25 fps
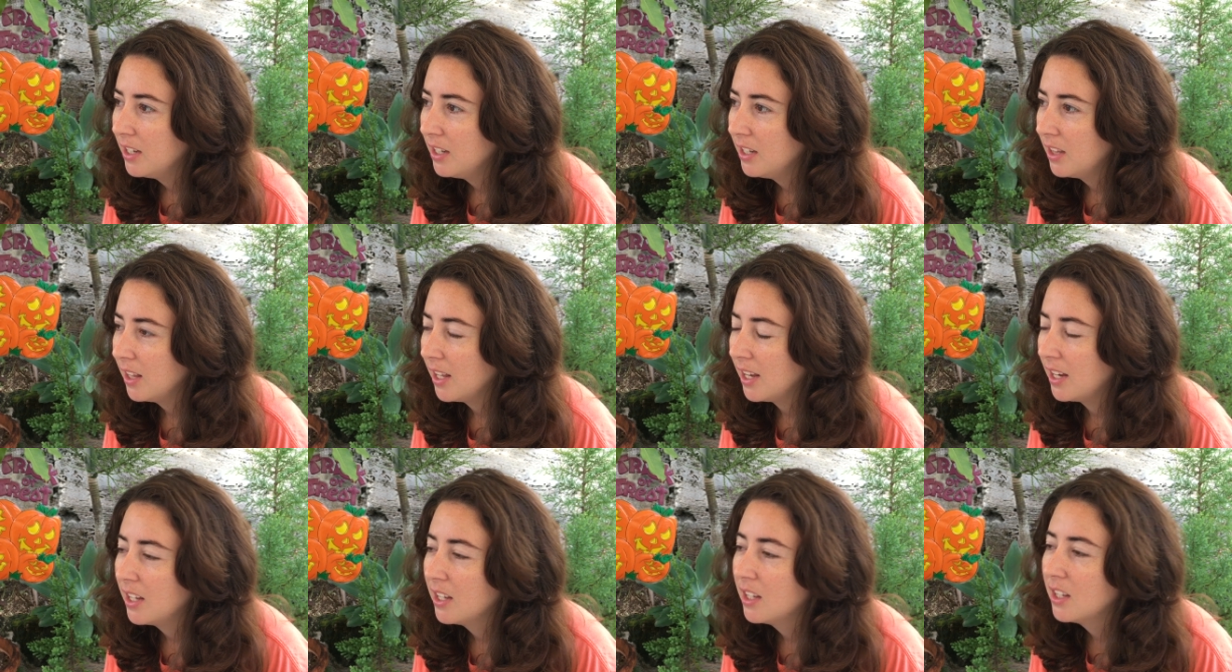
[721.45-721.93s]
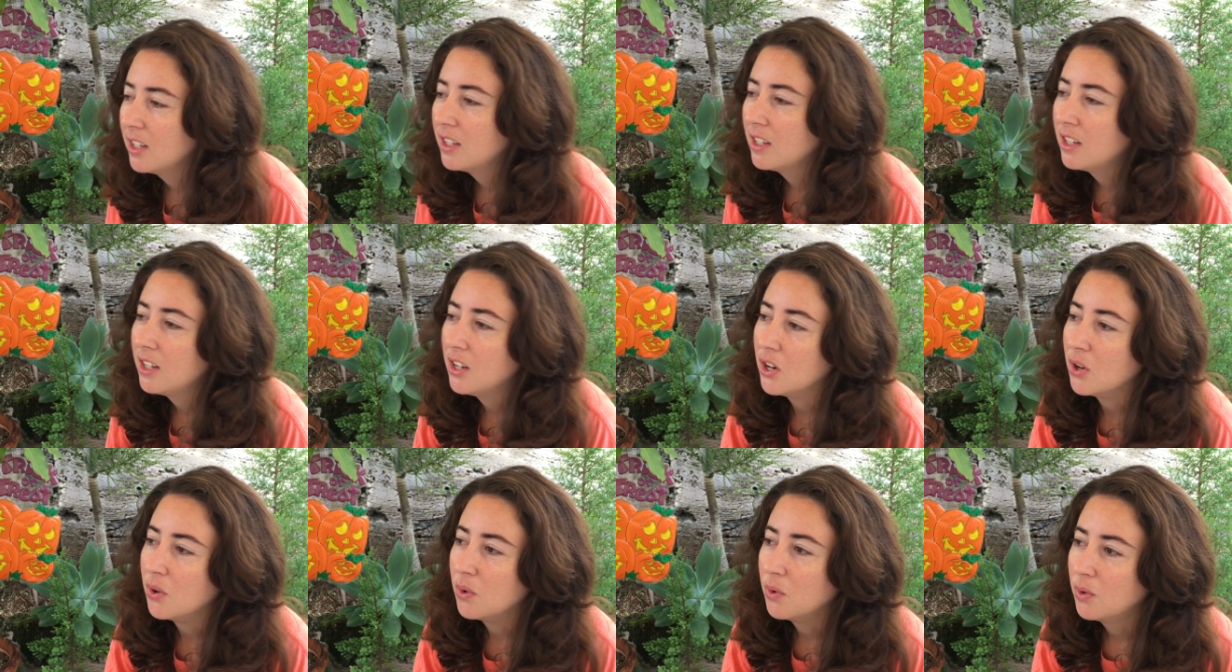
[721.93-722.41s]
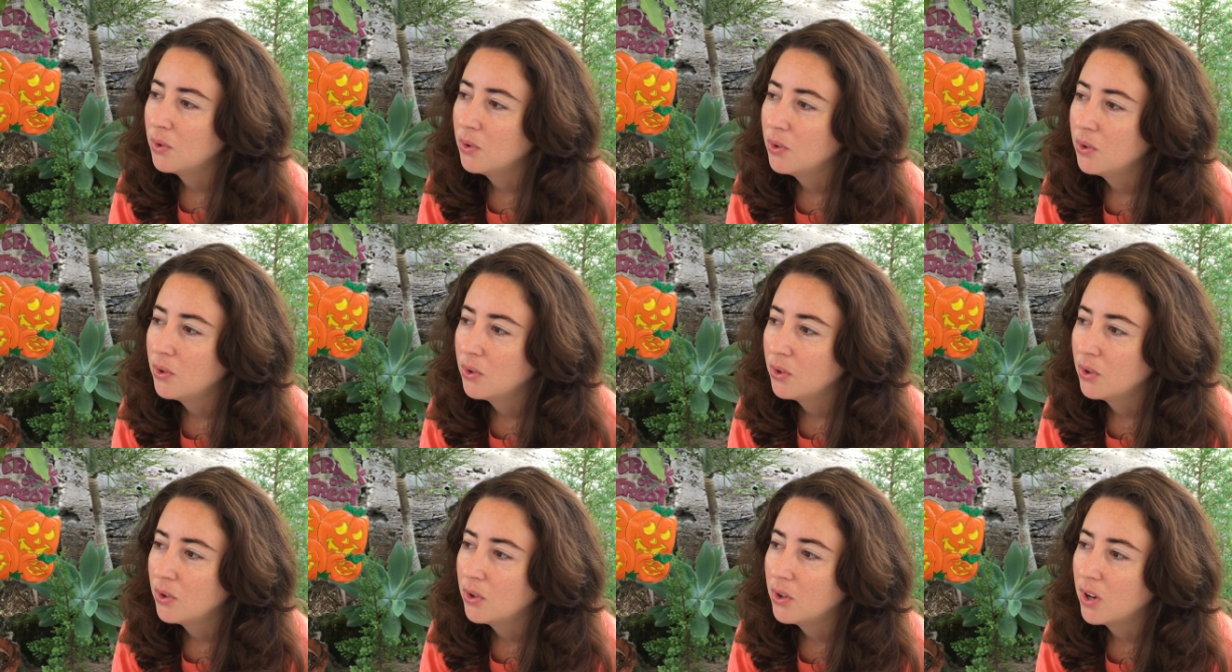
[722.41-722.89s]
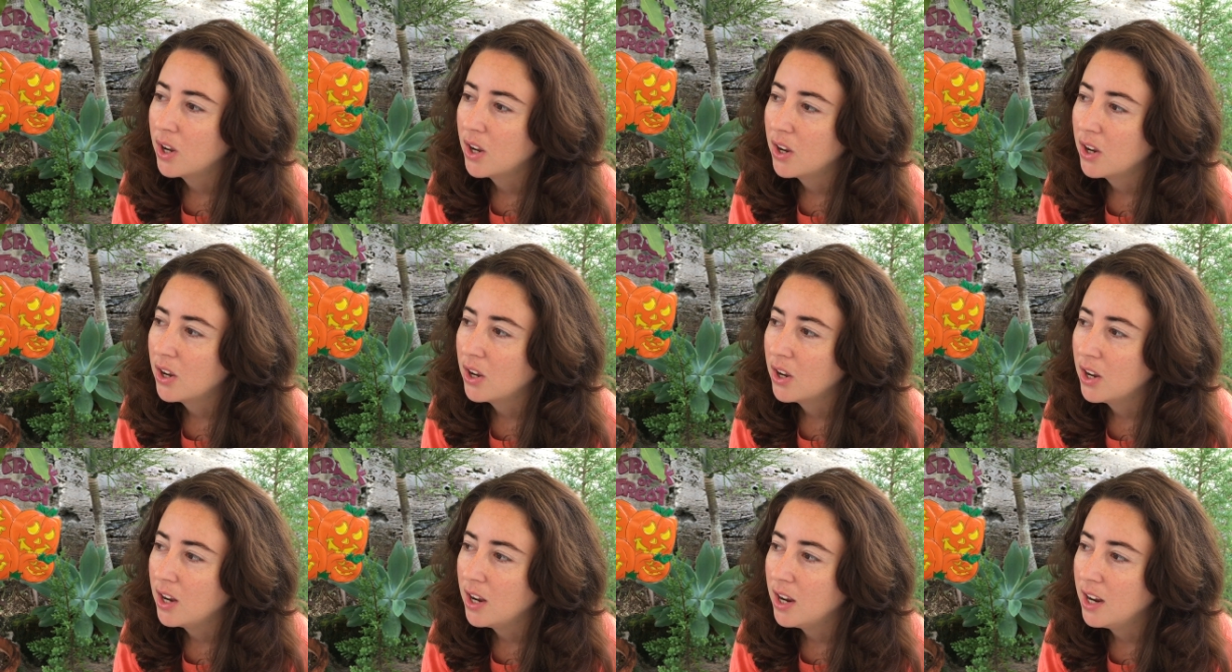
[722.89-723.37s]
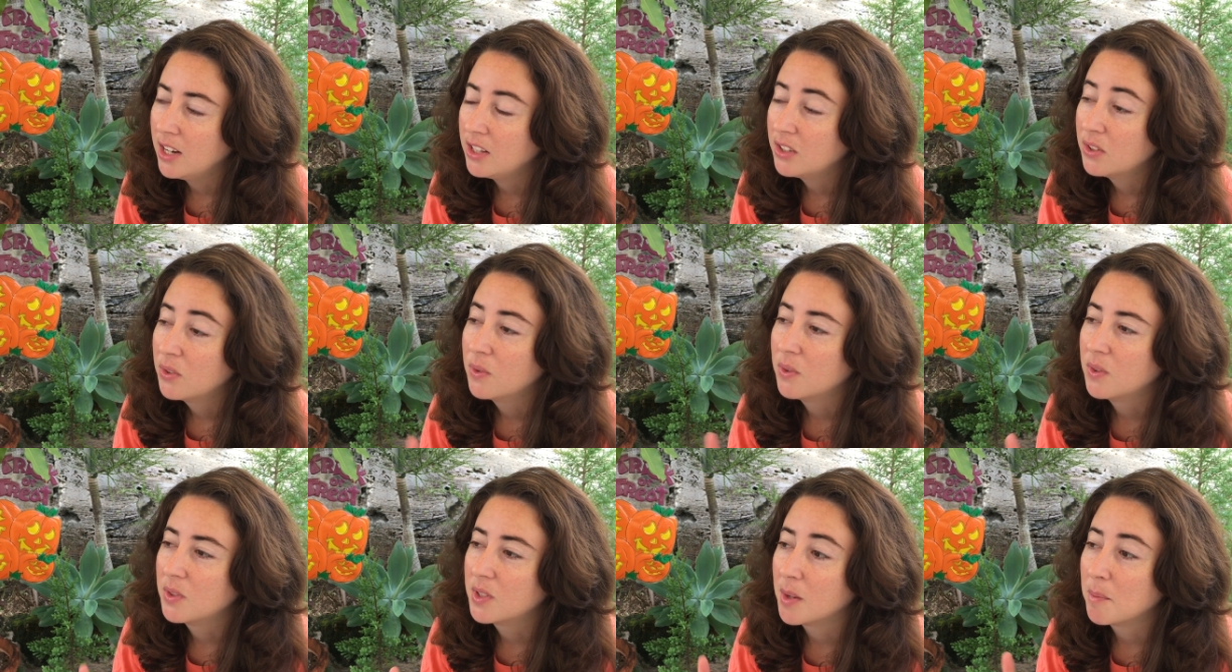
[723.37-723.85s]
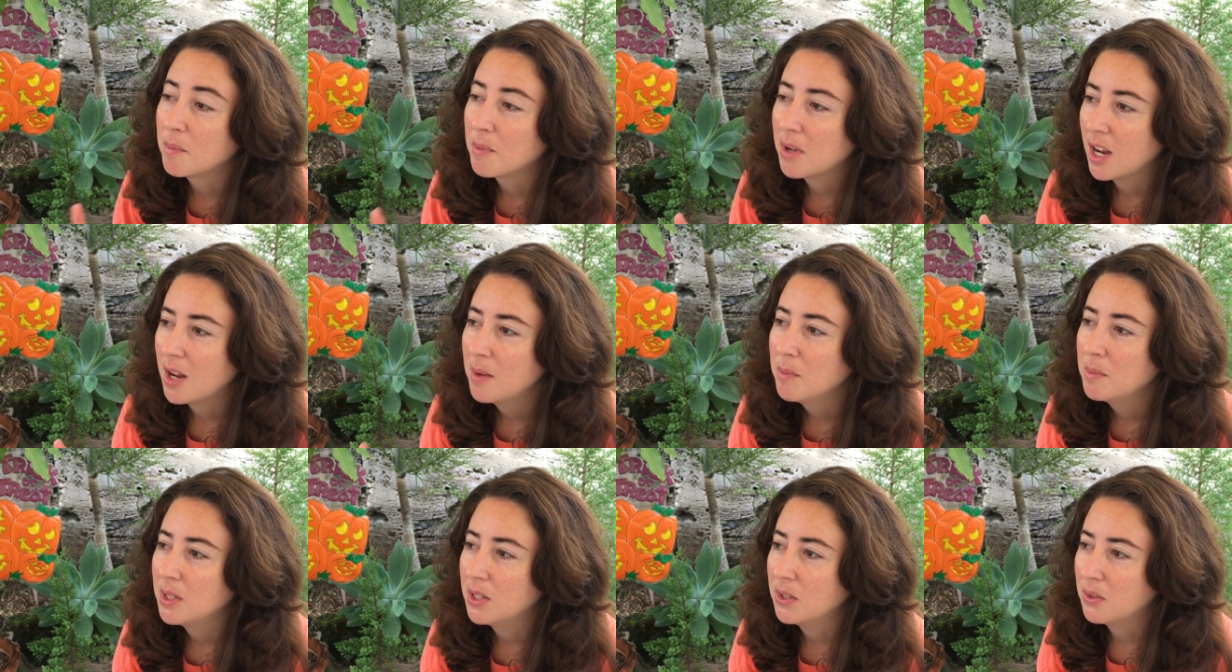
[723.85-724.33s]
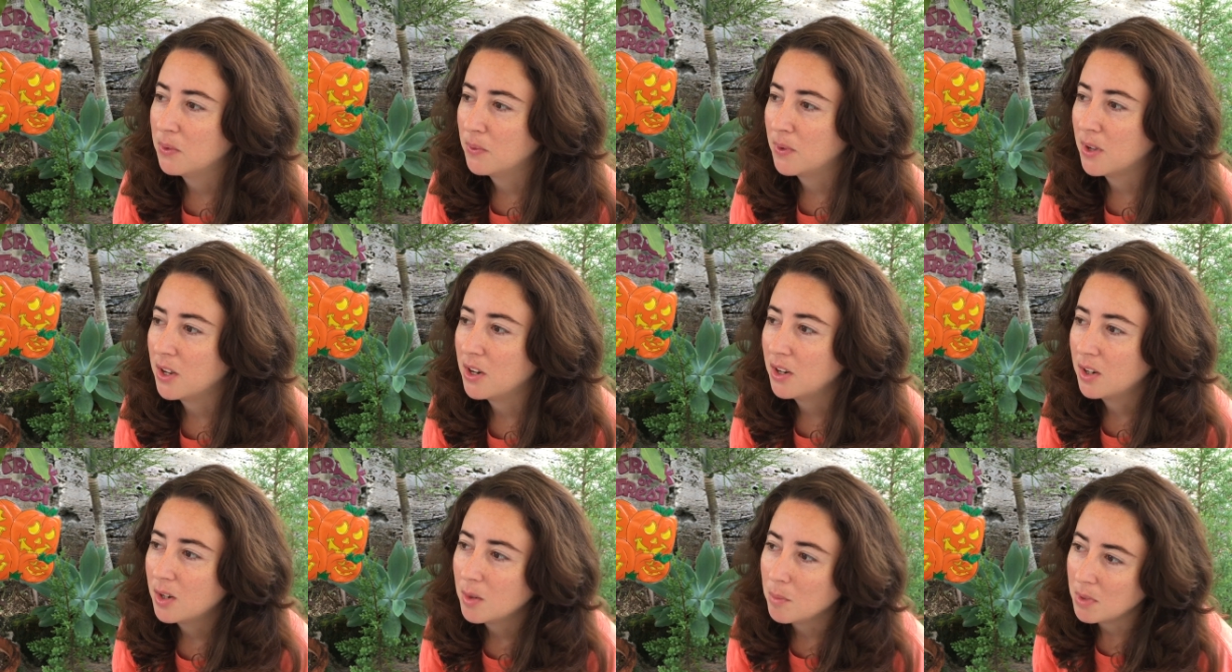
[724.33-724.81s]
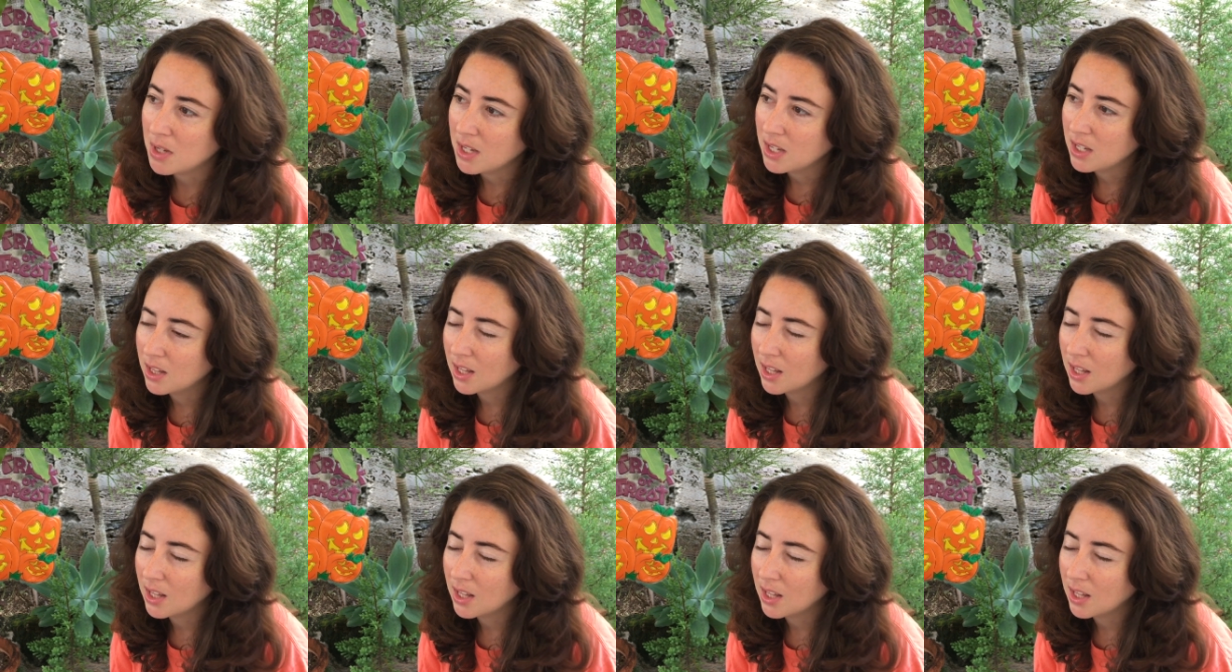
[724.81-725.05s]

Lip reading: like, you know, sometimes it's fun to be